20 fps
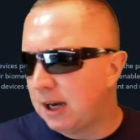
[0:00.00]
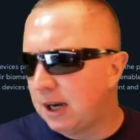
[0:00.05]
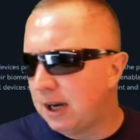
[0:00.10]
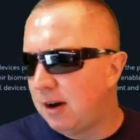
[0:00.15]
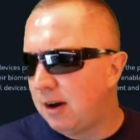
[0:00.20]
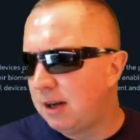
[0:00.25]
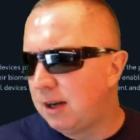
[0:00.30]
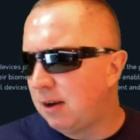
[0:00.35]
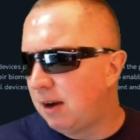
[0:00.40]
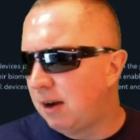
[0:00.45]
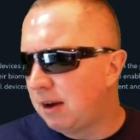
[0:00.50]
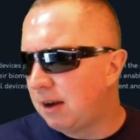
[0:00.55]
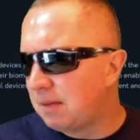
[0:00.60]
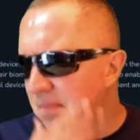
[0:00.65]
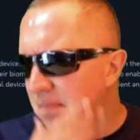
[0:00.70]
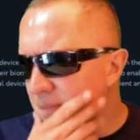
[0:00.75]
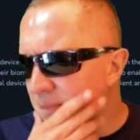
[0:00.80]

I had like